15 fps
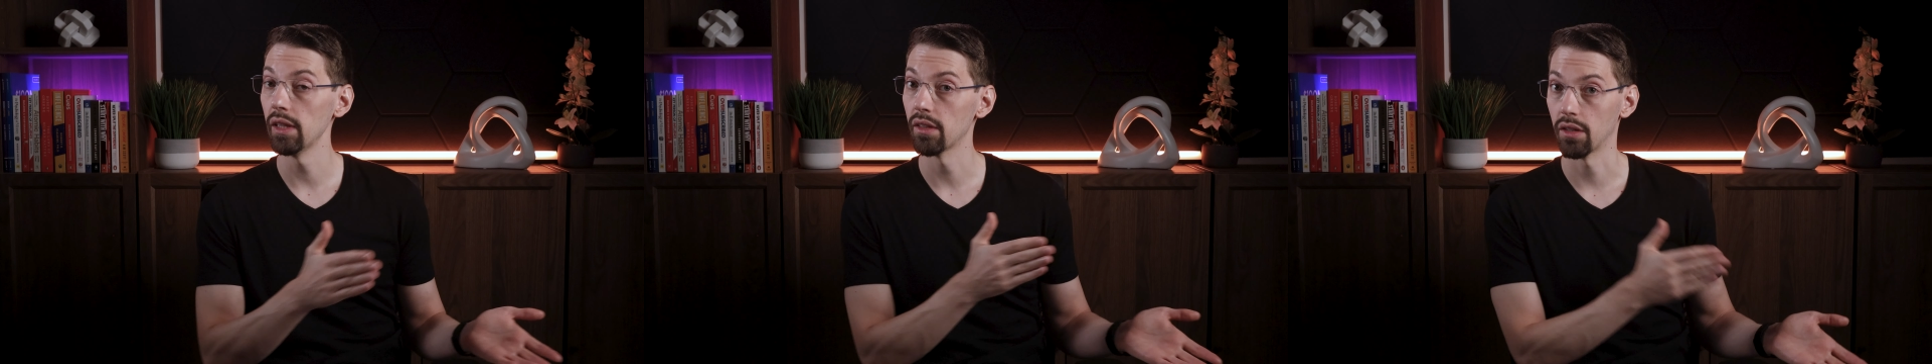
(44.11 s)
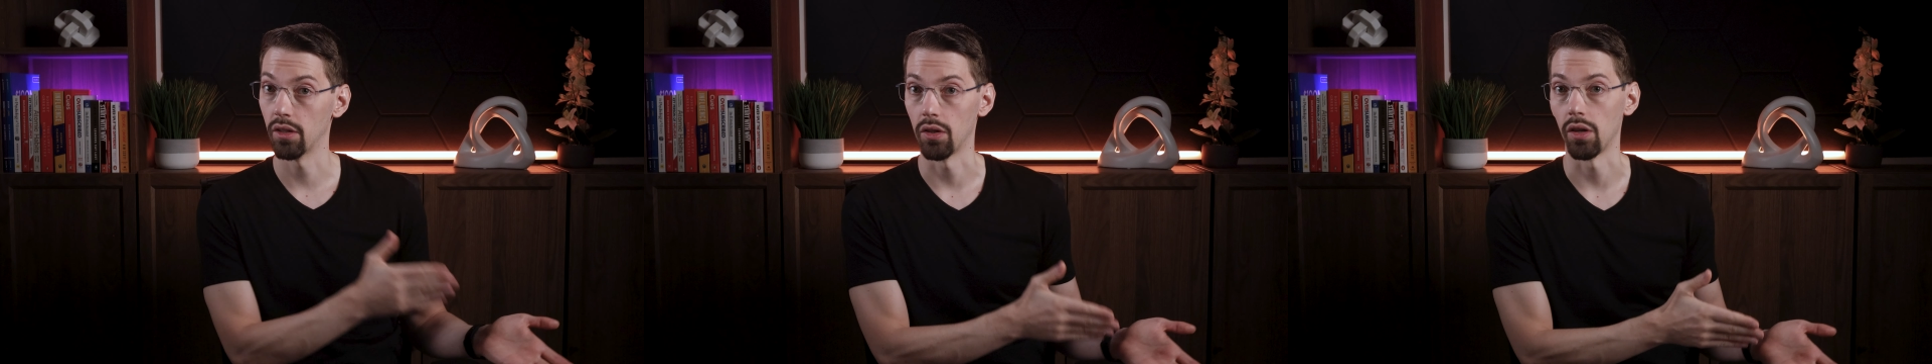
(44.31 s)

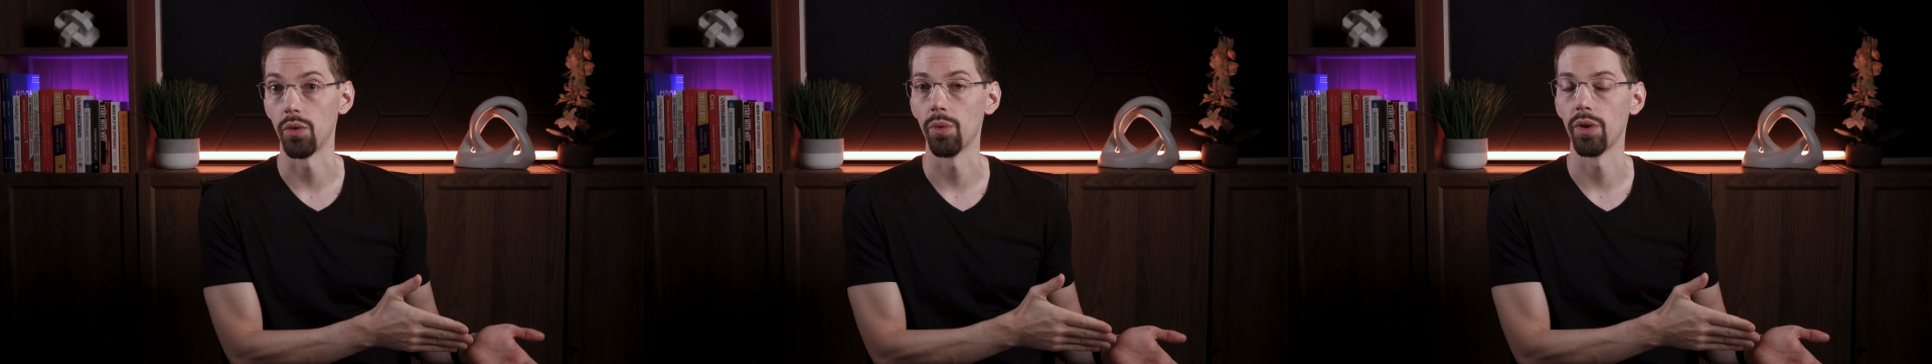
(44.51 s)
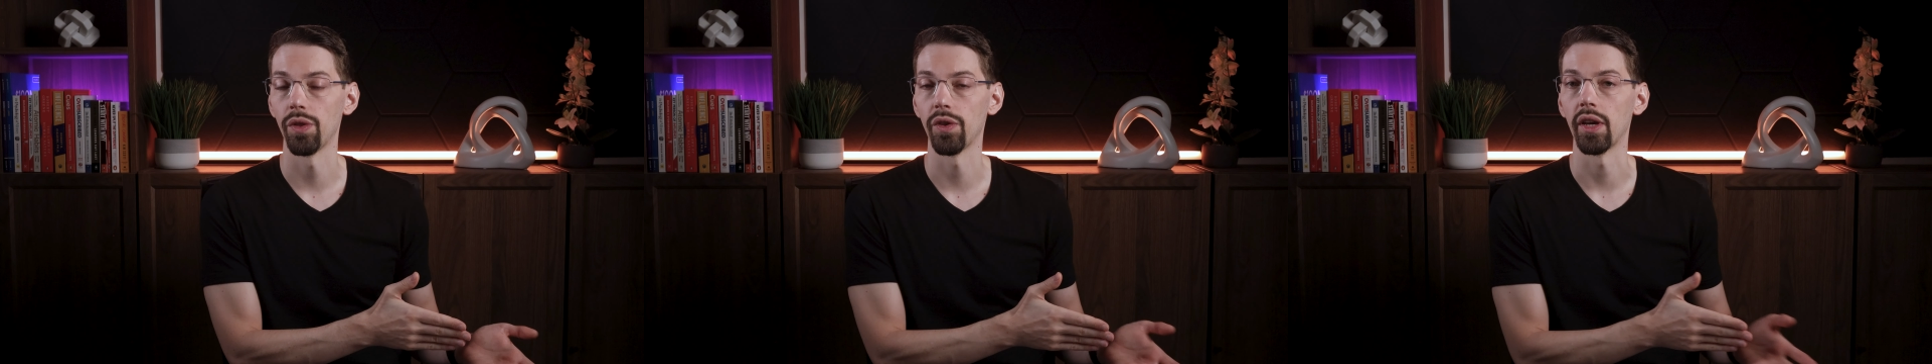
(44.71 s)
the car
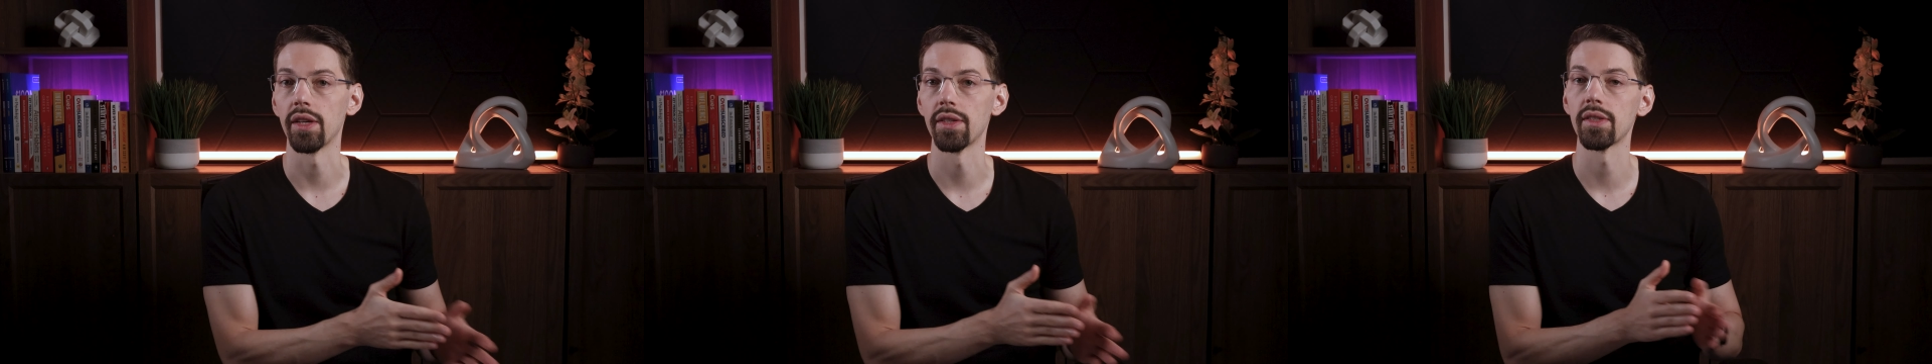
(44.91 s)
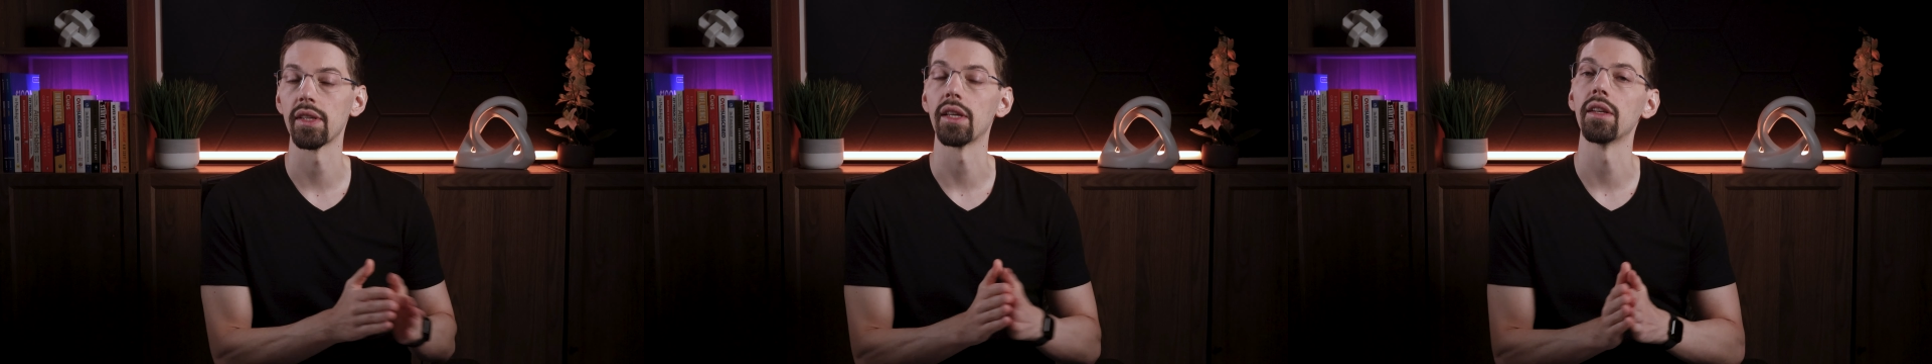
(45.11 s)
with
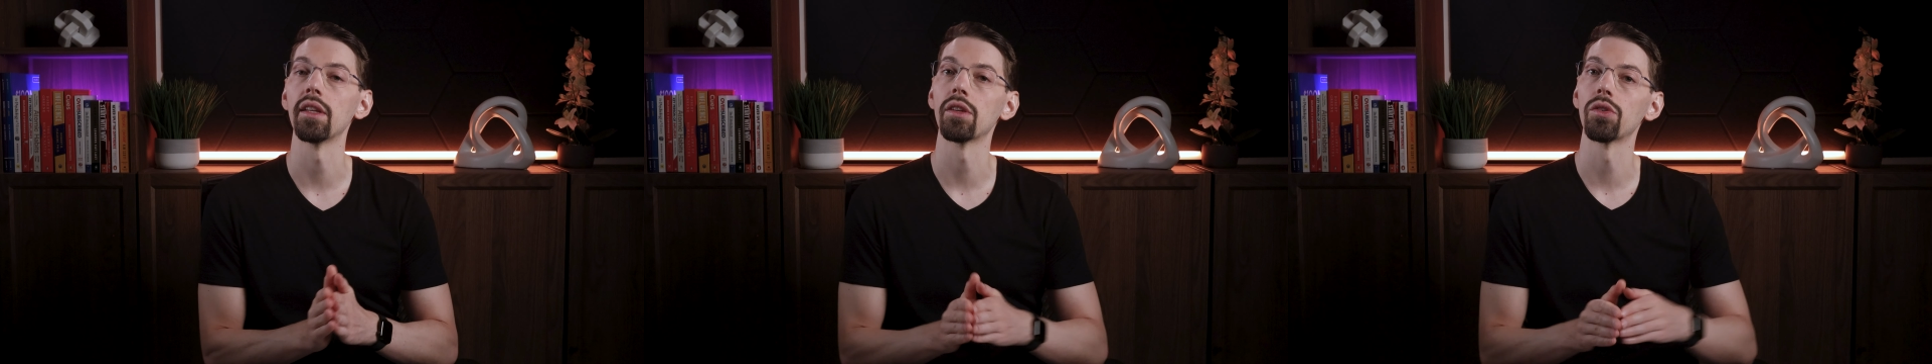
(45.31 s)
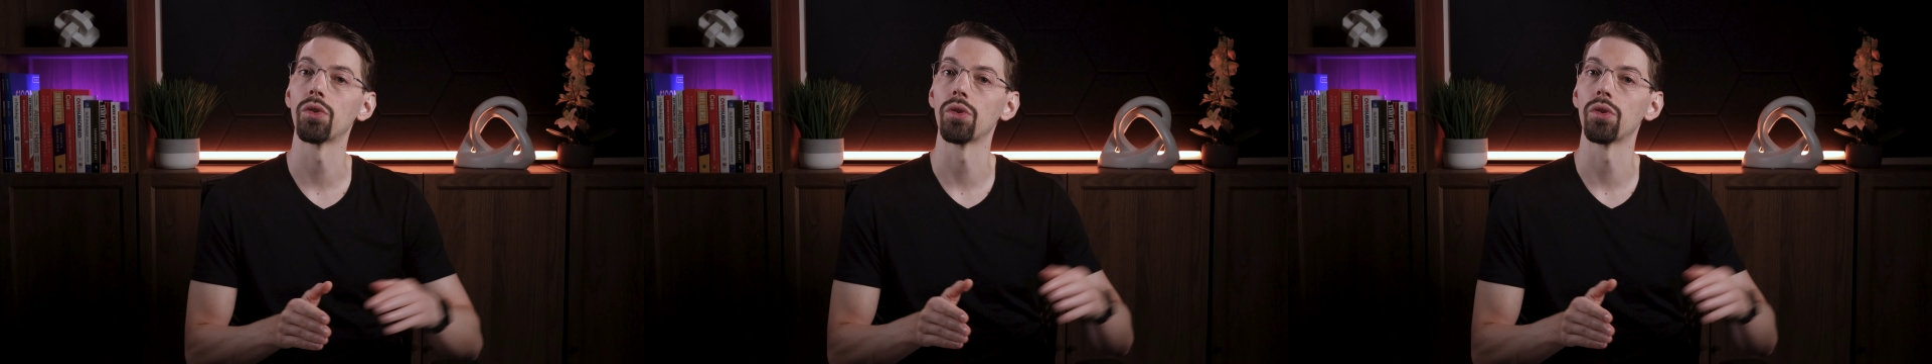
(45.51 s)
gas, and then